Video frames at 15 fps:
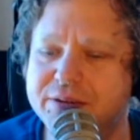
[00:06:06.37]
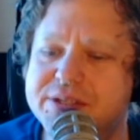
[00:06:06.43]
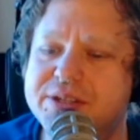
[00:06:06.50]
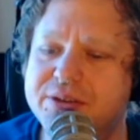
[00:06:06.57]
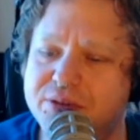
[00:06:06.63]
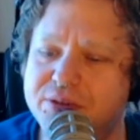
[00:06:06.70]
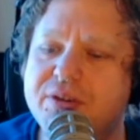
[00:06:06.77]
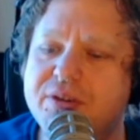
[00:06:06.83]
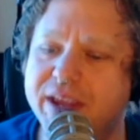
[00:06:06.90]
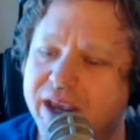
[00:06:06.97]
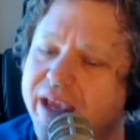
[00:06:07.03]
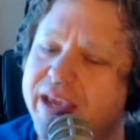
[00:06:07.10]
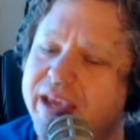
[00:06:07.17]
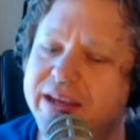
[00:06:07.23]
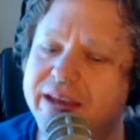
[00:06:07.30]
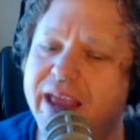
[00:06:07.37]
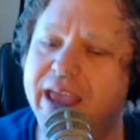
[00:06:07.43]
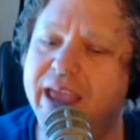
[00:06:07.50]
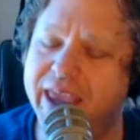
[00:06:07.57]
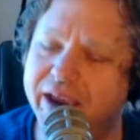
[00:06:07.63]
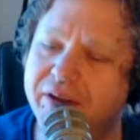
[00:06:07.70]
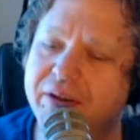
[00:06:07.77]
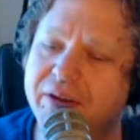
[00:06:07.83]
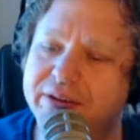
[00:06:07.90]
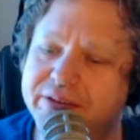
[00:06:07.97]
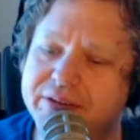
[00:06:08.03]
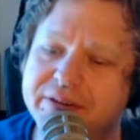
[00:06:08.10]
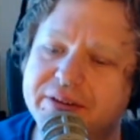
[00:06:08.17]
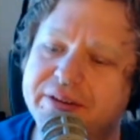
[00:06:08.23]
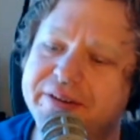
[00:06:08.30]
to create a
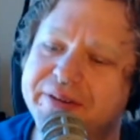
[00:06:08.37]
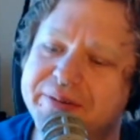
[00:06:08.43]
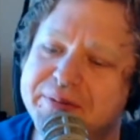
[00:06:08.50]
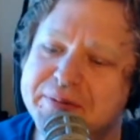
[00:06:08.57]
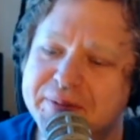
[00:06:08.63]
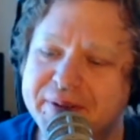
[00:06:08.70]
character